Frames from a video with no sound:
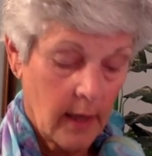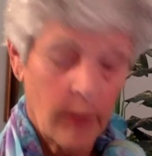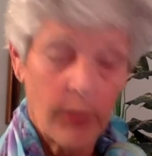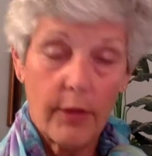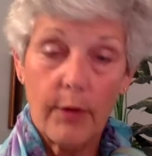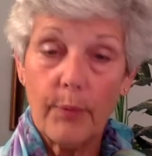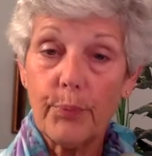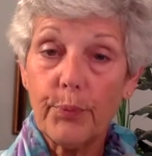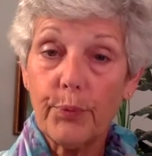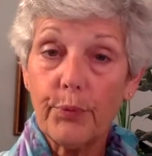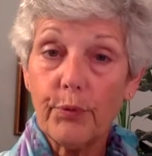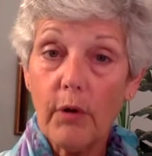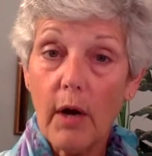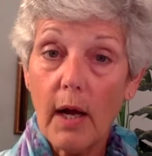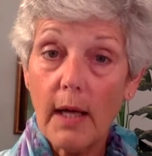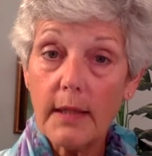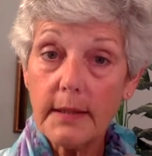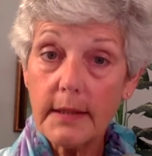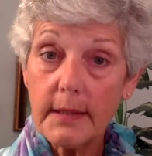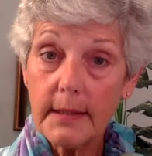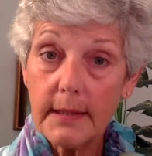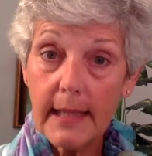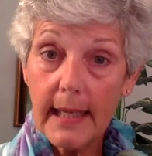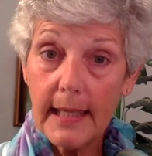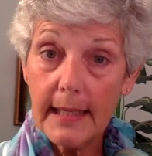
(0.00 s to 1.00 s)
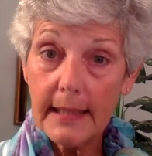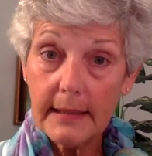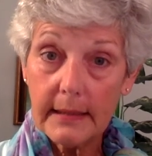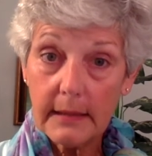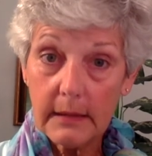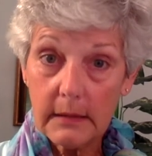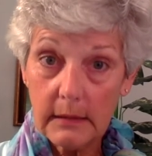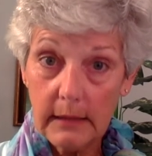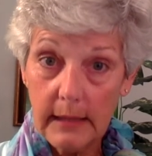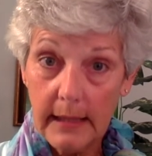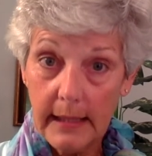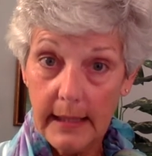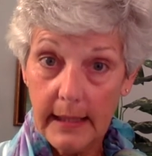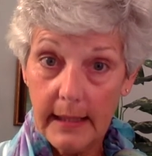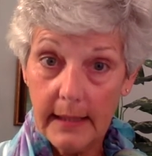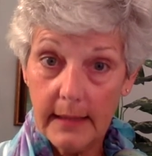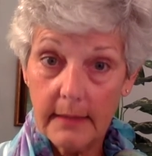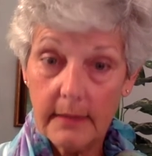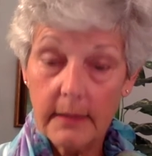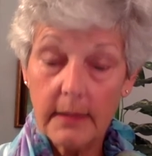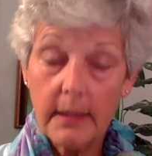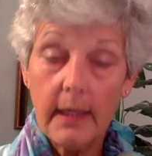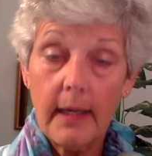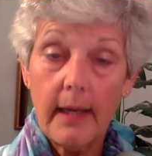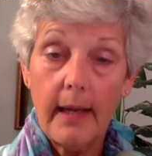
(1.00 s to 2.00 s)
the prostate
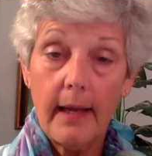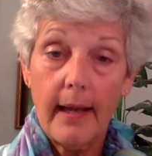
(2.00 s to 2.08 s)
gland,